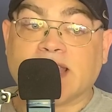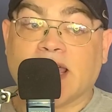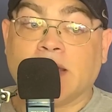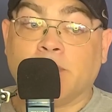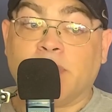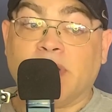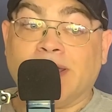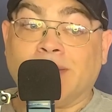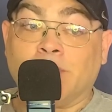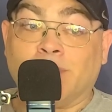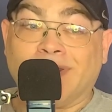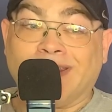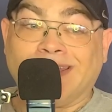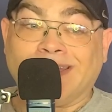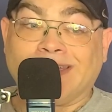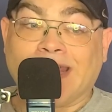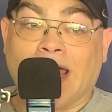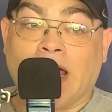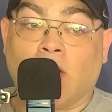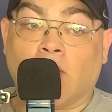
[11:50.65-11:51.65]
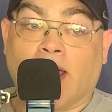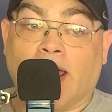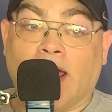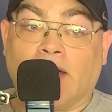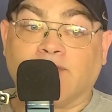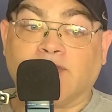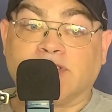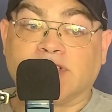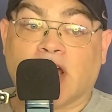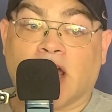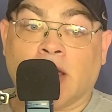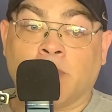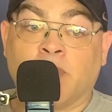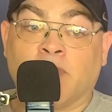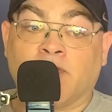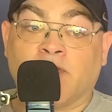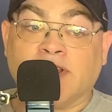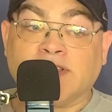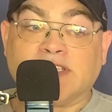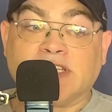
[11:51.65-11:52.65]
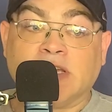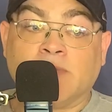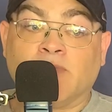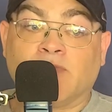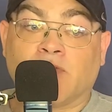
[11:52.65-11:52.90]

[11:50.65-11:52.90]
and being blinked out half the time prevents him